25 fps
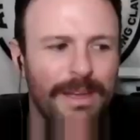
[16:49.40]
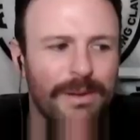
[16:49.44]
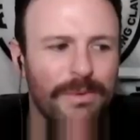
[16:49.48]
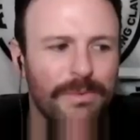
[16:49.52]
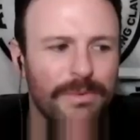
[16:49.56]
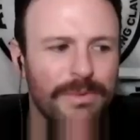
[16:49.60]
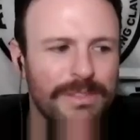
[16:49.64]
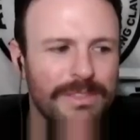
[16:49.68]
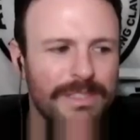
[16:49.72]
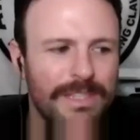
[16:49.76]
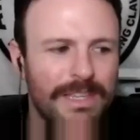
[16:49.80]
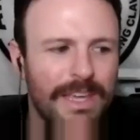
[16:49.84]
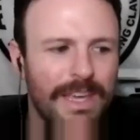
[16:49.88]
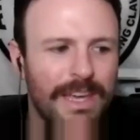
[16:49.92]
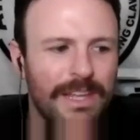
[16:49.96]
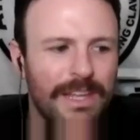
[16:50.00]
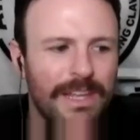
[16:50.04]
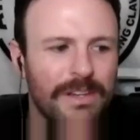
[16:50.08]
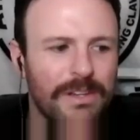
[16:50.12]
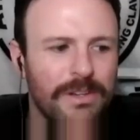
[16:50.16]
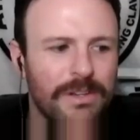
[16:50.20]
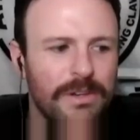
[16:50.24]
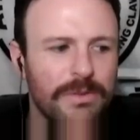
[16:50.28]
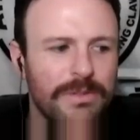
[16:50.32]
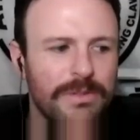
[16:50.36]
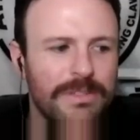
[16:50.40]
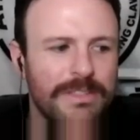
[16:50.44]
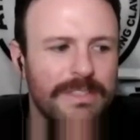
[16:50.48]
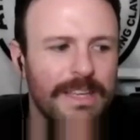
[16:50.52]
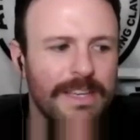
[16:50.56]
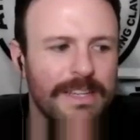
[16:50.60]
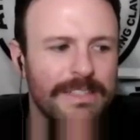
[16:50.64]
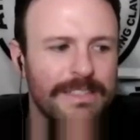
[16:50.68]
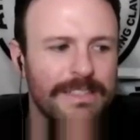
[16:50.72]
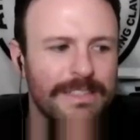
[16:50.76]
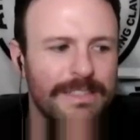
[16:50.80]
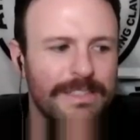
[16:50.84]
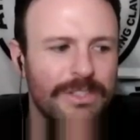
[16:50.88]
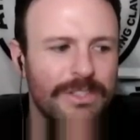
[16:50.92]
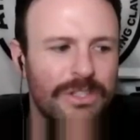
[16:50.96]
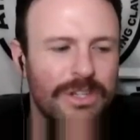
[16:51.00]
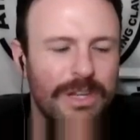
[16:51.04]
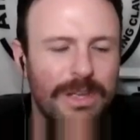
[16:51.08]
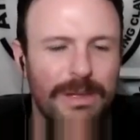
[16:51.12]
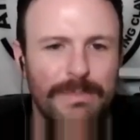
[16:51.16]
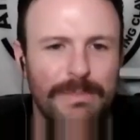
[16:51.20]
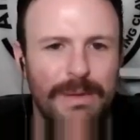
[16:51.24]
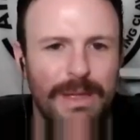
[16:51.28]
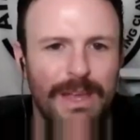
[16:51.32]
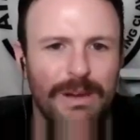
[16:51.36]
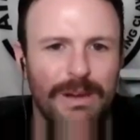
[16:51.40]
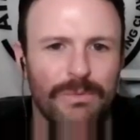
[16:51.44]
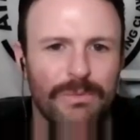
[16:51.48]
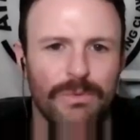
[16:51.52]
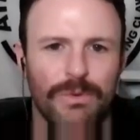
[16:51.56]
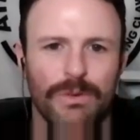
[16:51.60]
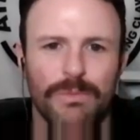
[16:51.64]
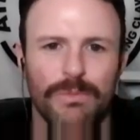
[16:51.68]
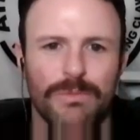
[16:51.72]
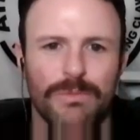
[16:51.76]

it, was he had No Sex in the Champagne Room, which